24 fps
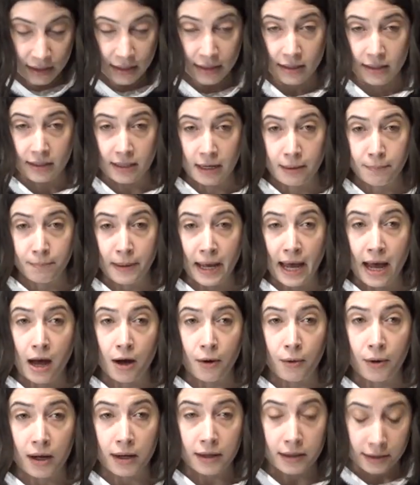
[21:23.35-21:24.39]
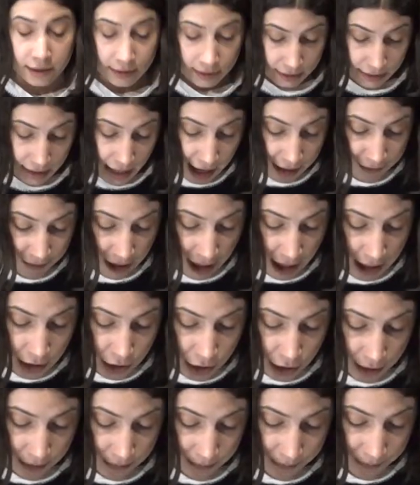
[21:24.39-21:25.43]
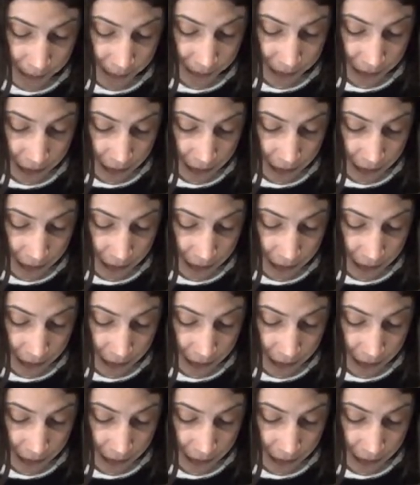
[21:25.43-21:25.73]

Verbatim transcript: to steam power, to aviation.